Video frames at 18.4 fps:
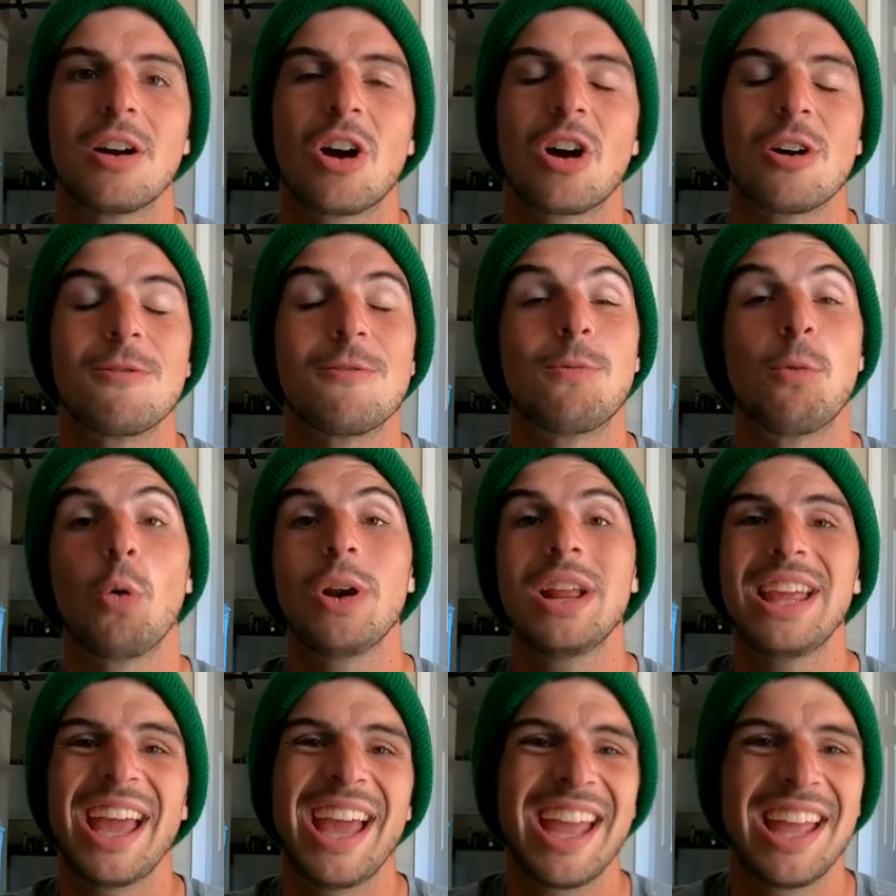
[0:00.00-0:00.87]
or
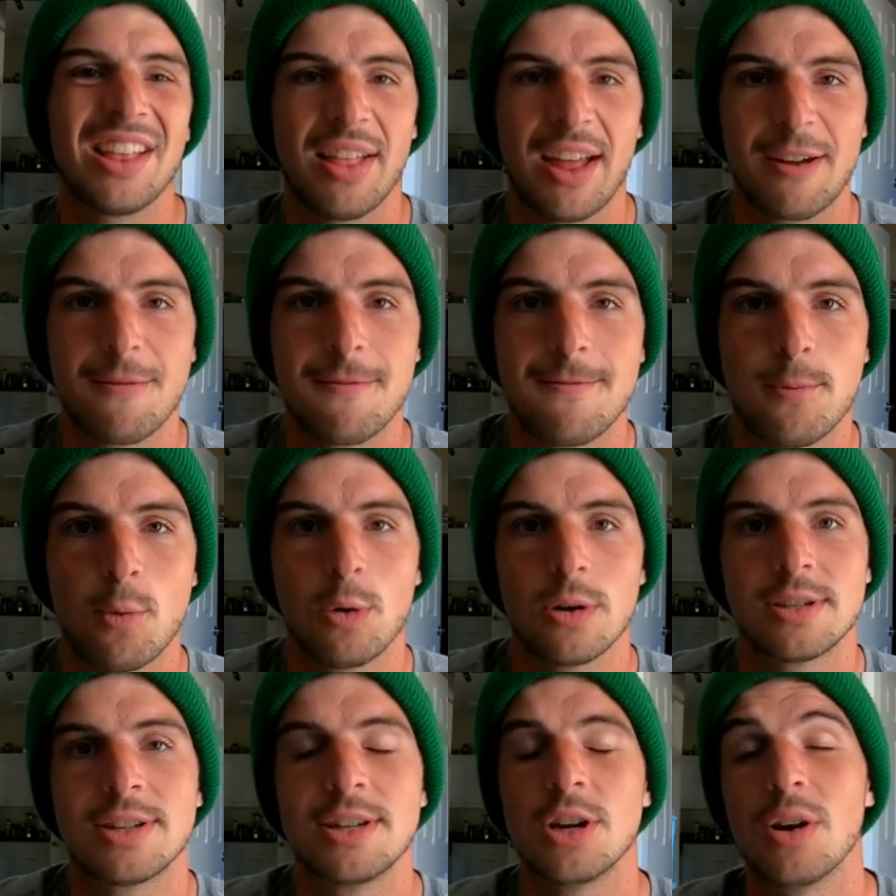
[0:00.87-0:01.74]
48 like
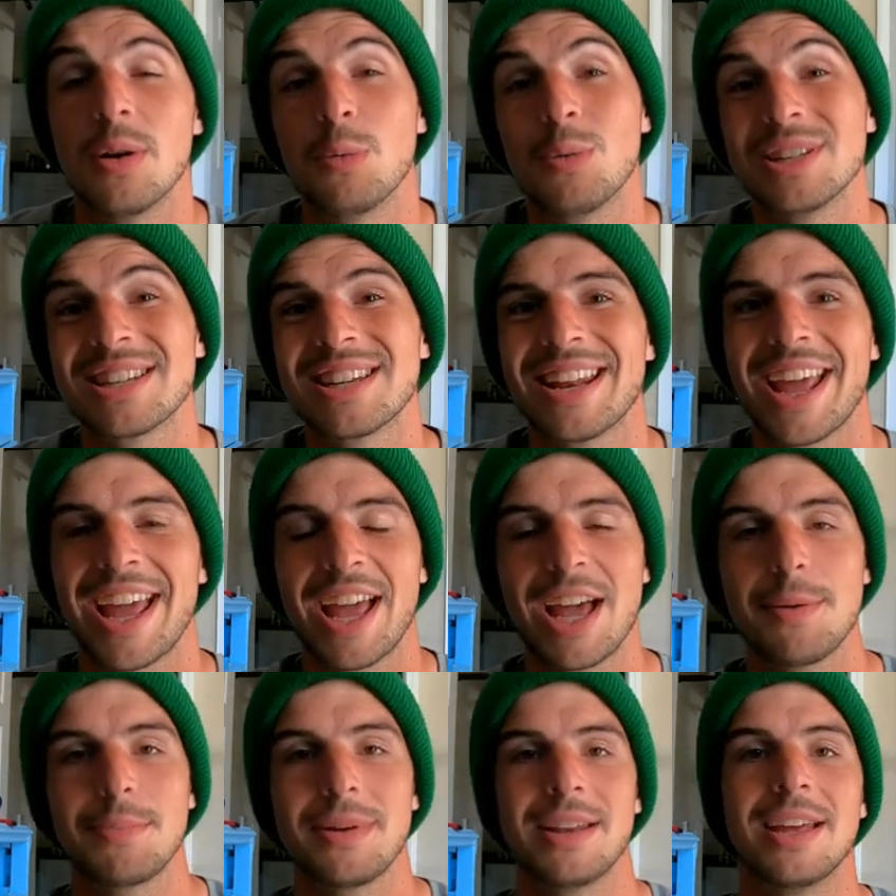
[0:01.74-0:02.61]
4-2 and what's going to
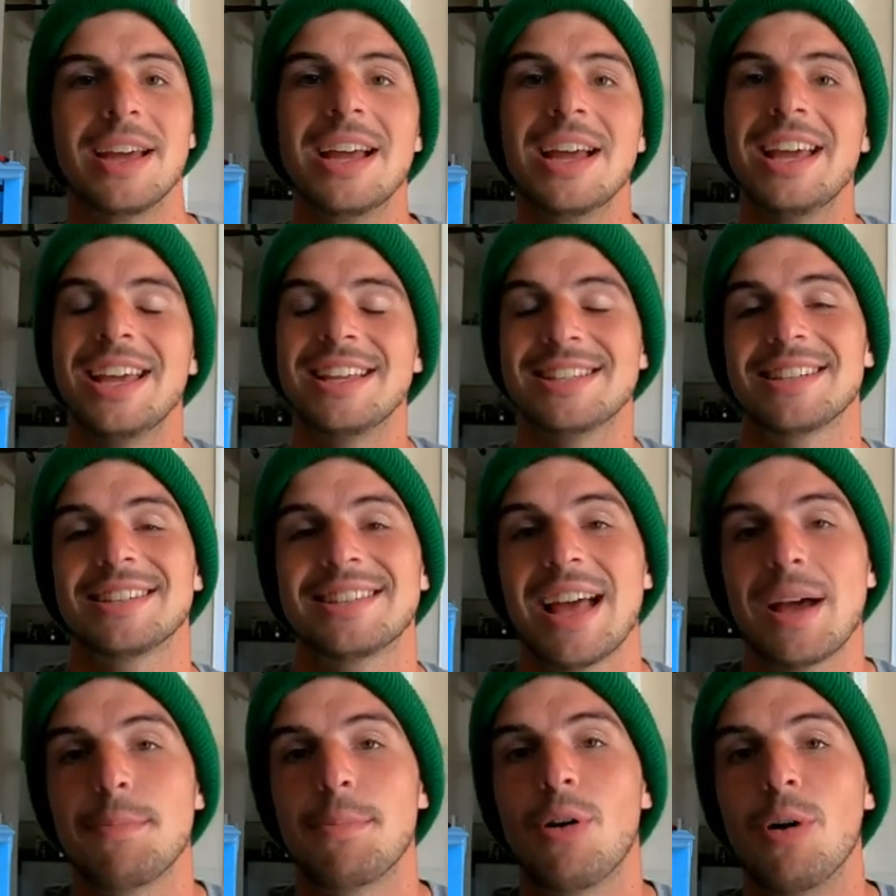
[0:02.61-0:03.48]
happen is as
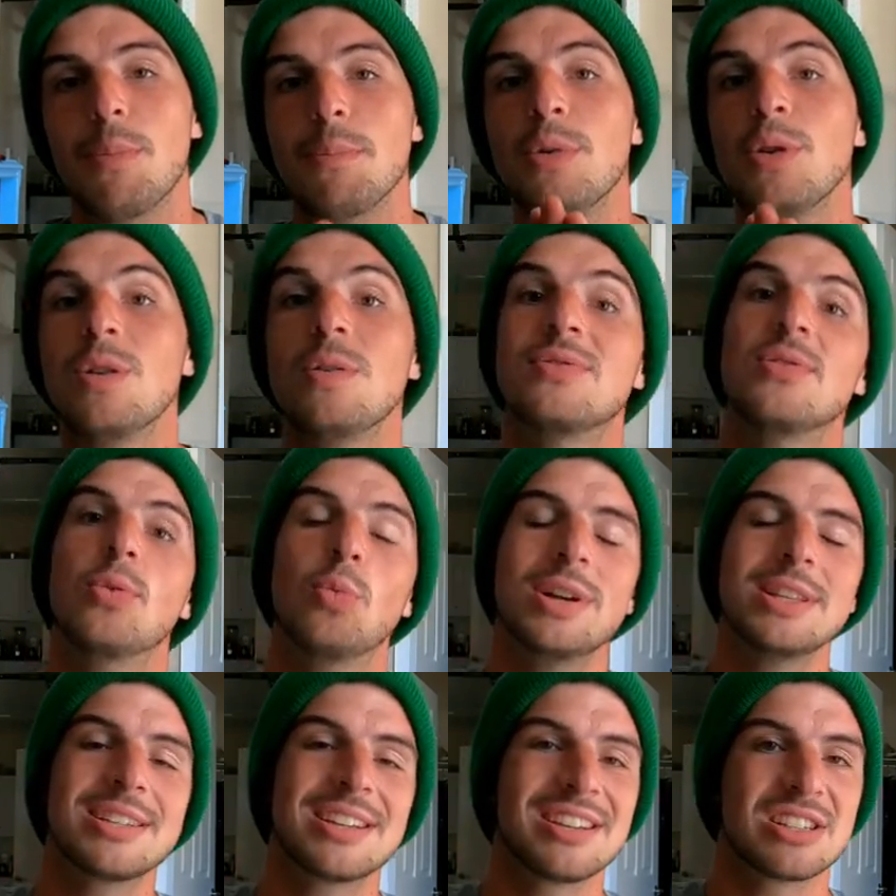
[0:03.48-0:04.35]
that ball moves the
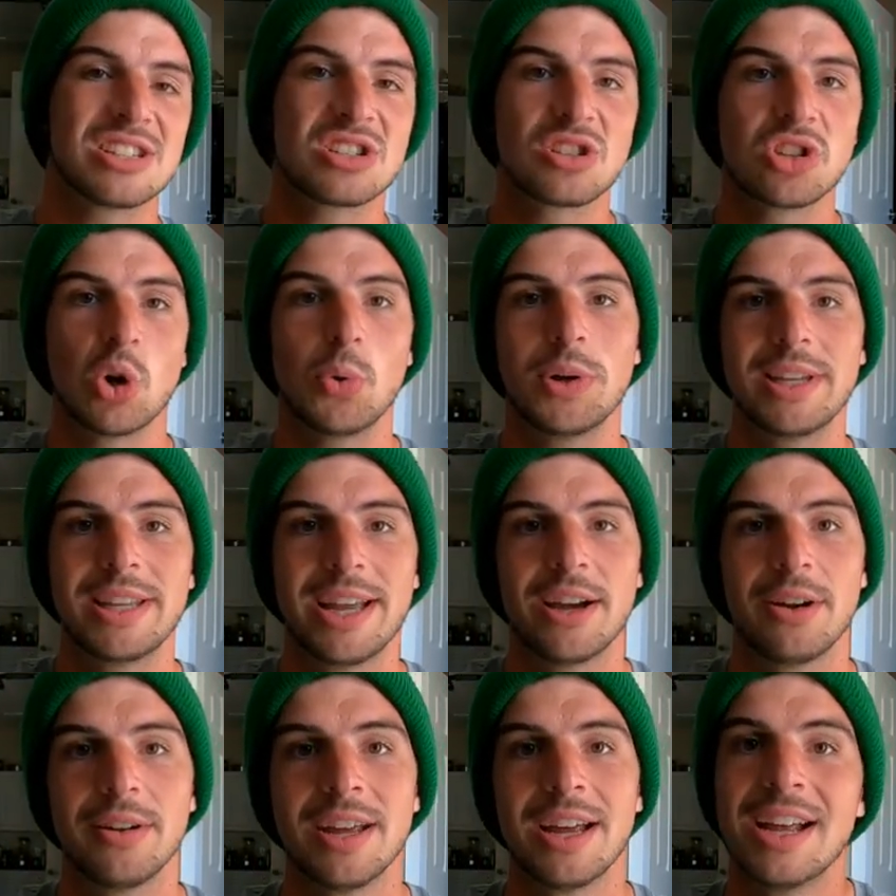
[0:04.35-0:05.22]
wind's going to slow it
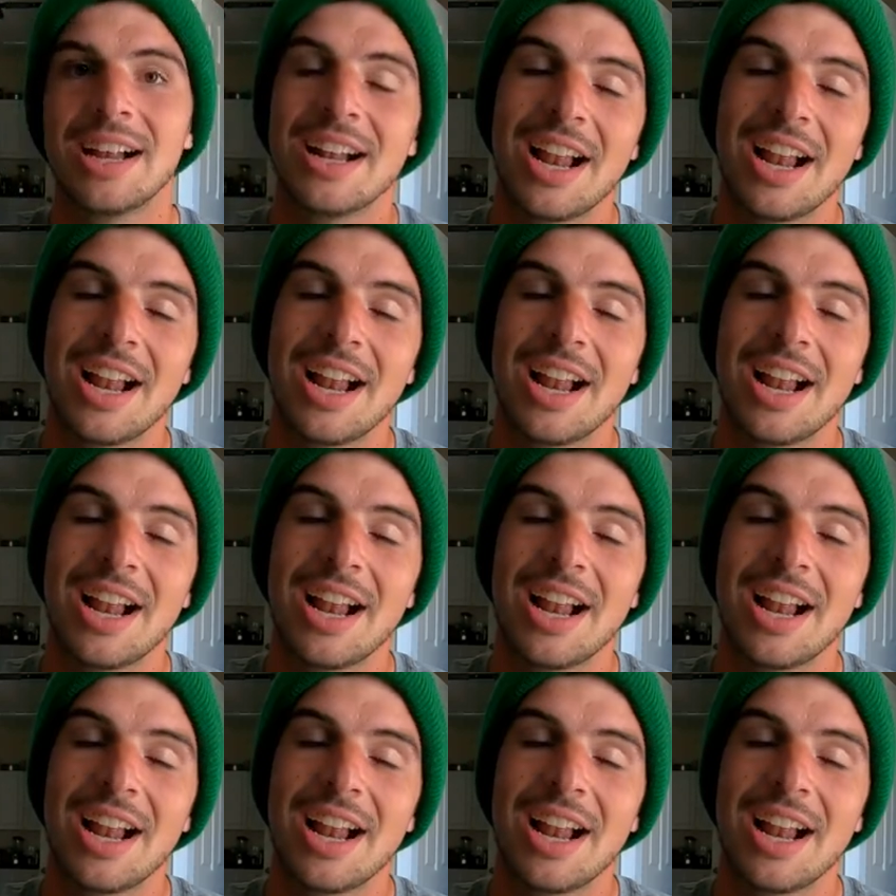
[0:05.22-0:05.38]
down